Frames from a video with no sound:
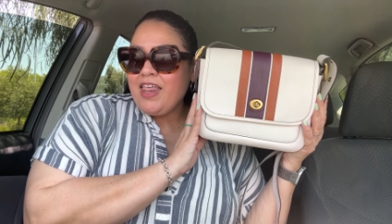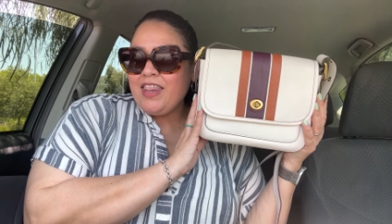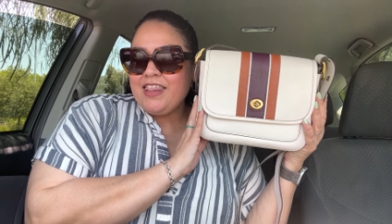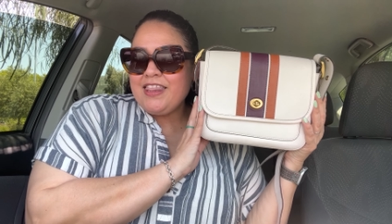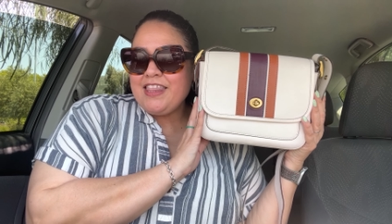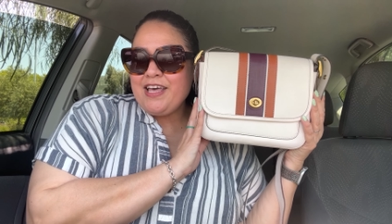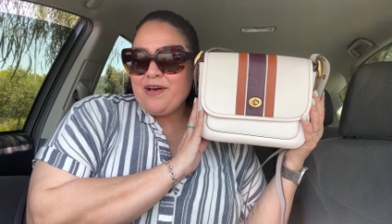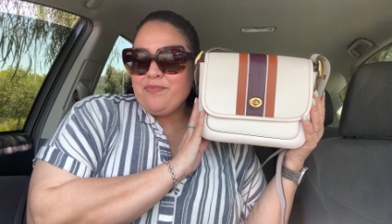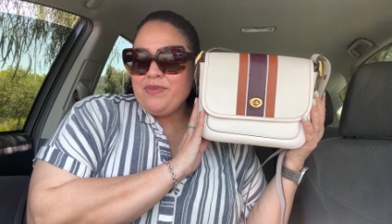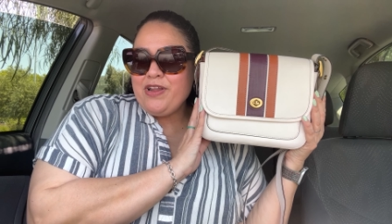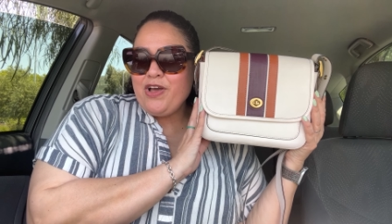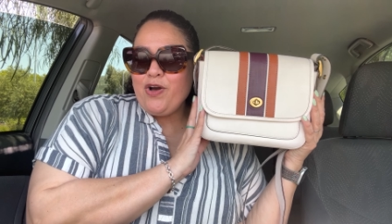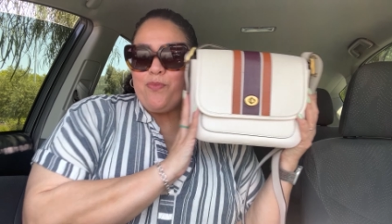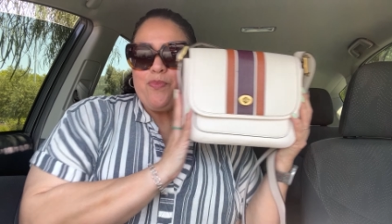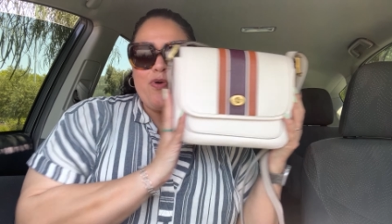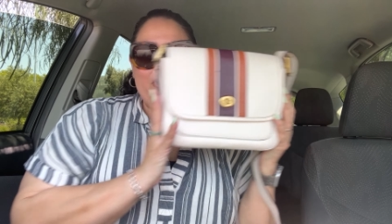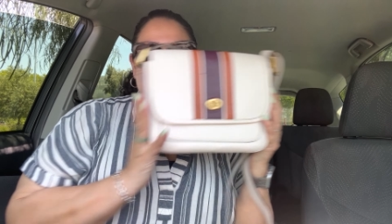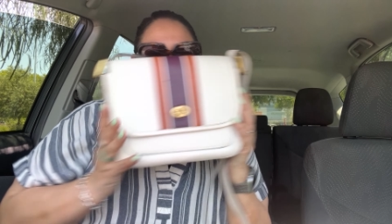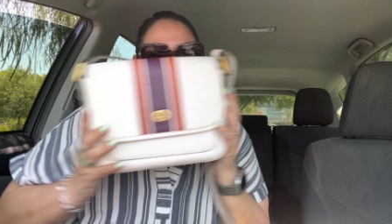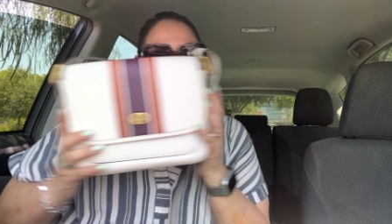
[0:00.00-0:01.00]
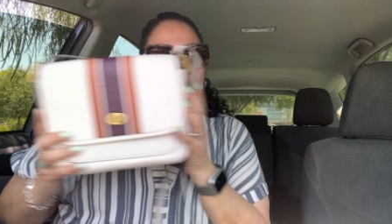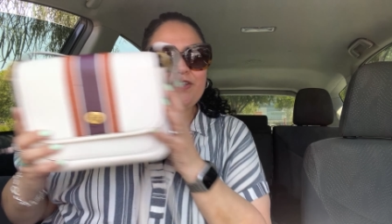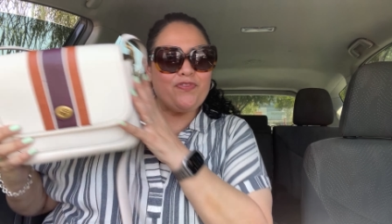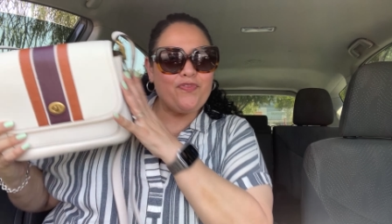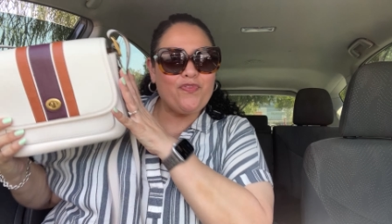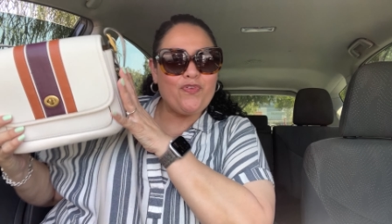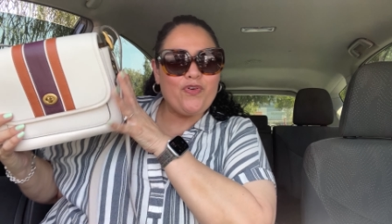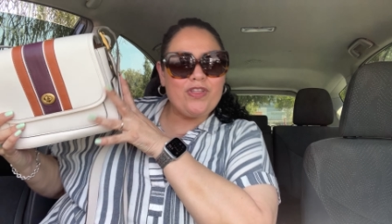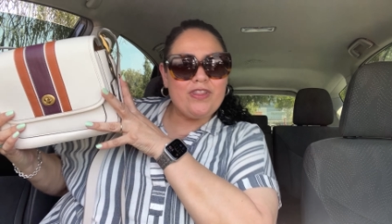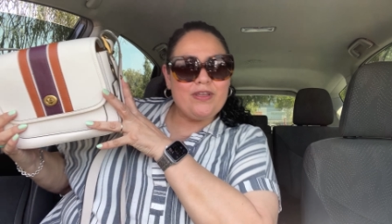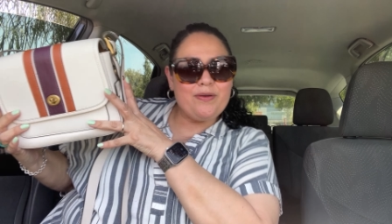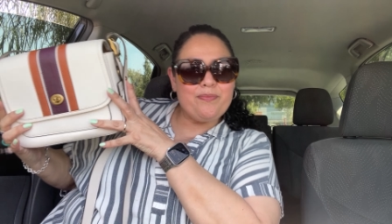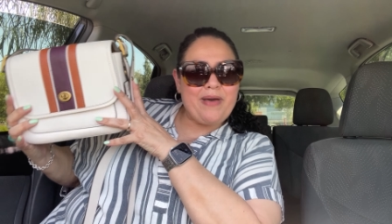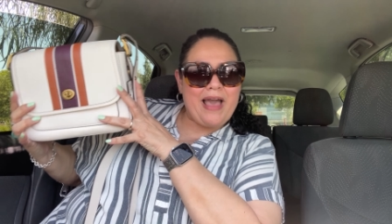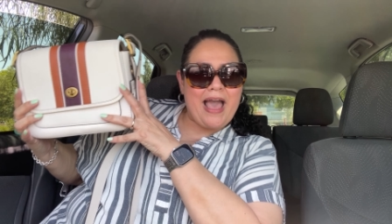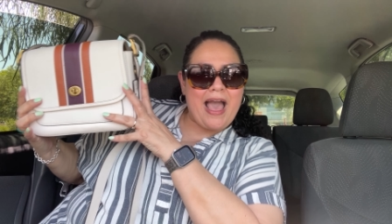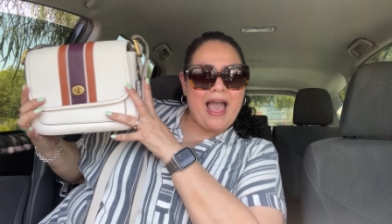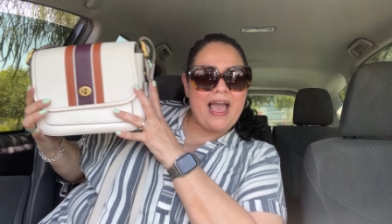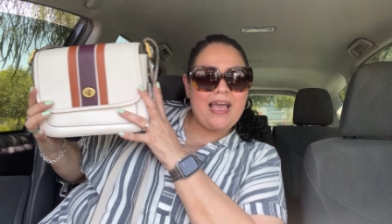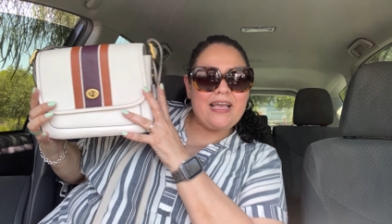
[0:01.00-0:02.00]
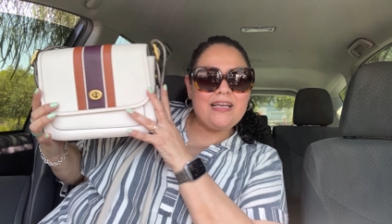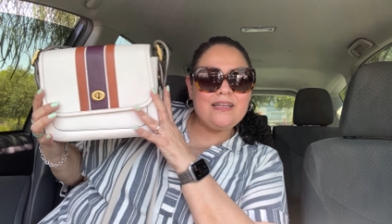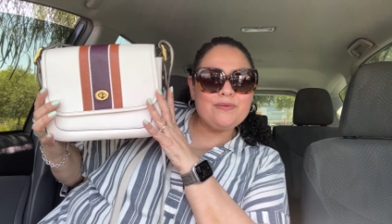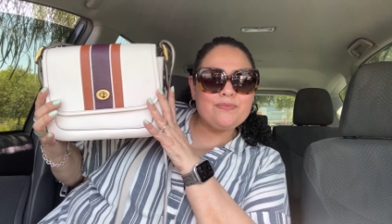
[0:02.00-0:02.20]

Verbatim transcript: thumbnail moment for the bag.